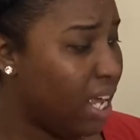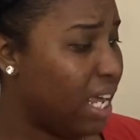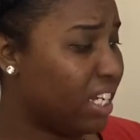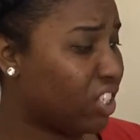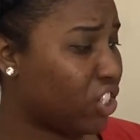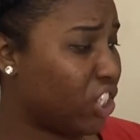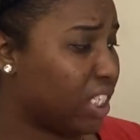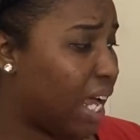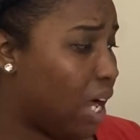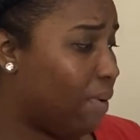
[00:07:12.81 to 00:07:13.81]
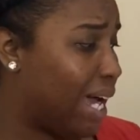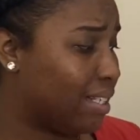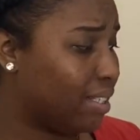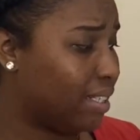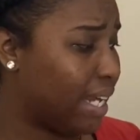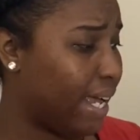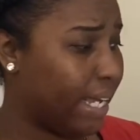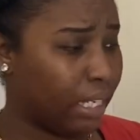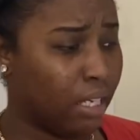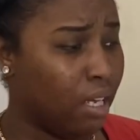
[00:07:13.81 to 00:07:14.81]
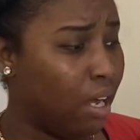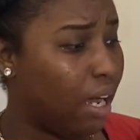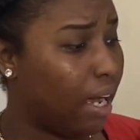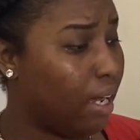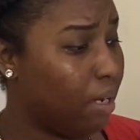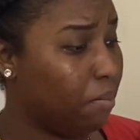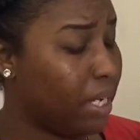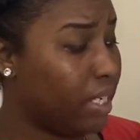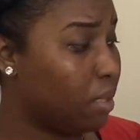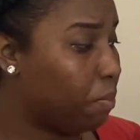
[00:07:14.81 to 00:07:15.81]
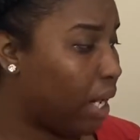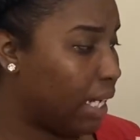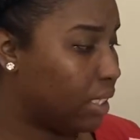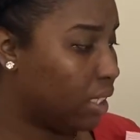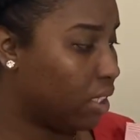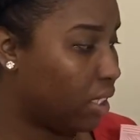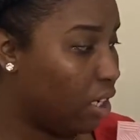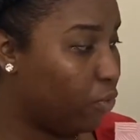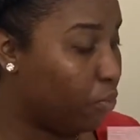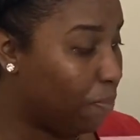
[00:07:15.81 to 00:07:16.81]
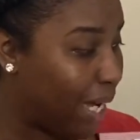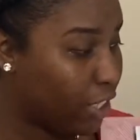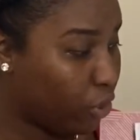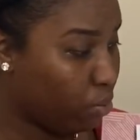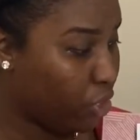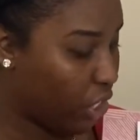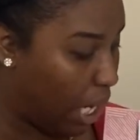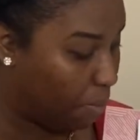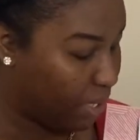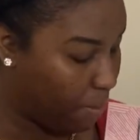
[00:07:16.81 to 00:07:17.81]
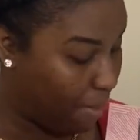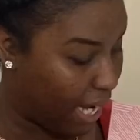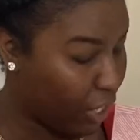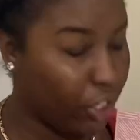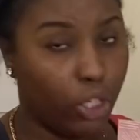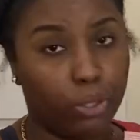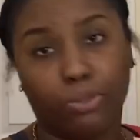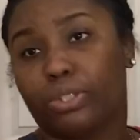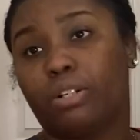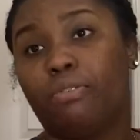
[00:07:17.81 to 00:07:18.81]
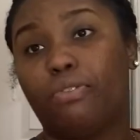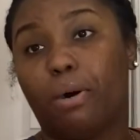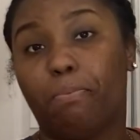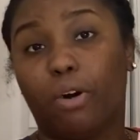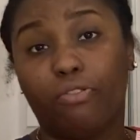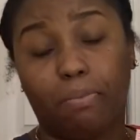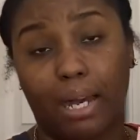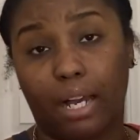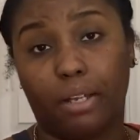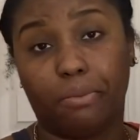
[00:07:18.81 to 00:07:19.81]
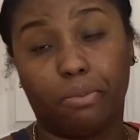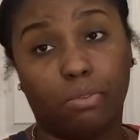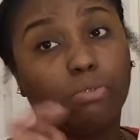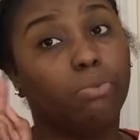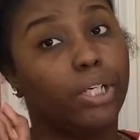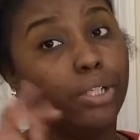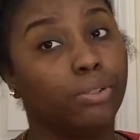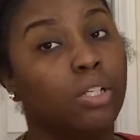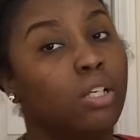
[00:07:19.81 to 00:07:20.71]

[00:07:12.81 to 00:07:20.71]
And this is just how I stay in the process of my 2 shops and my goals for both of my, well,